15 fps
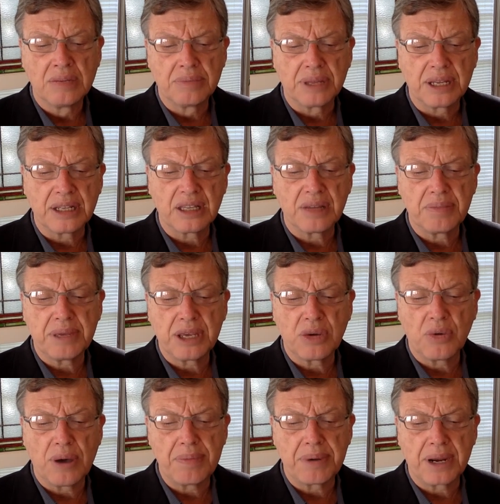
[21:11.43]
blatantly
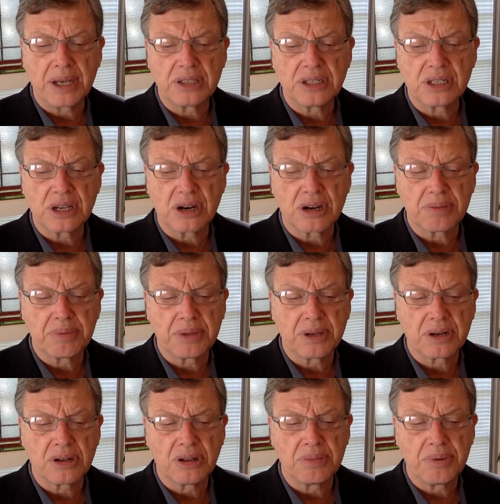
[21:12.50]
being weaponized to target
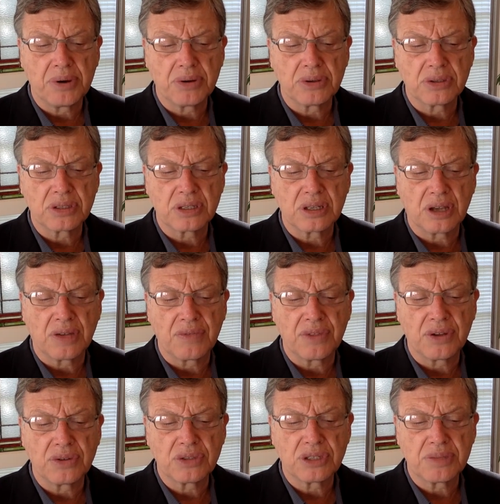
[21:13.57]
political opponents of
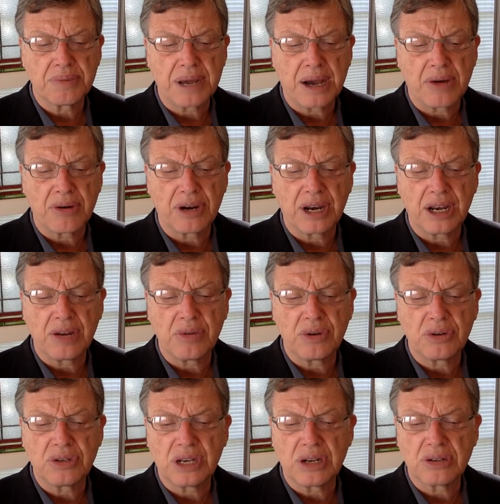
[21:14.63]
those in power and
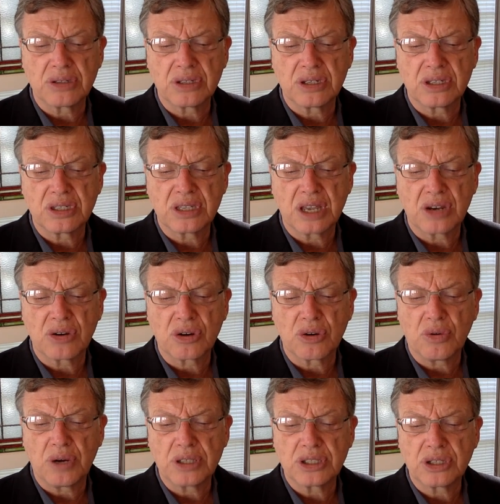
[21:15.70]
anyone who dares to dissent or
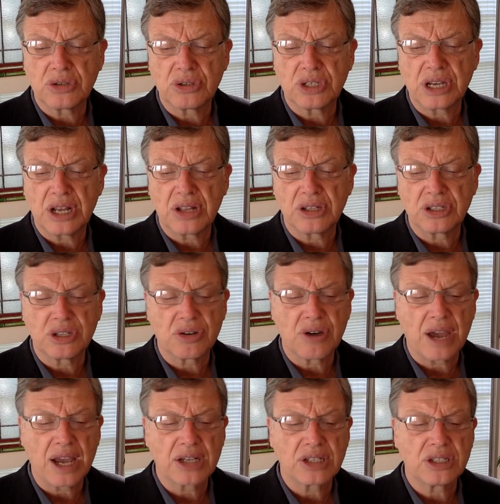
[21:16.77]
question or challenge
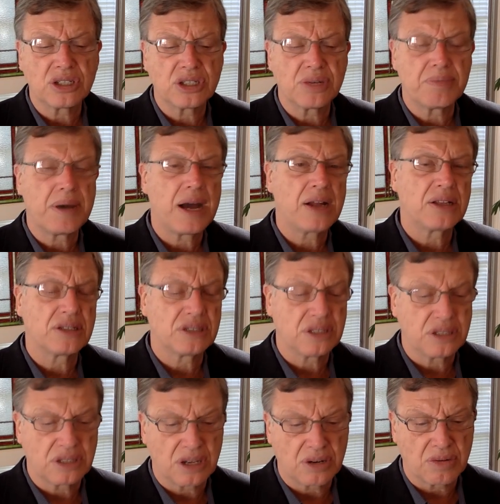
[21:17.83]
their actions and
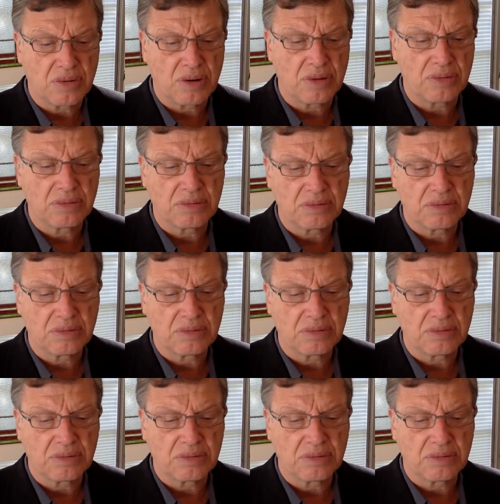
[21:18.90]
policies, unquote.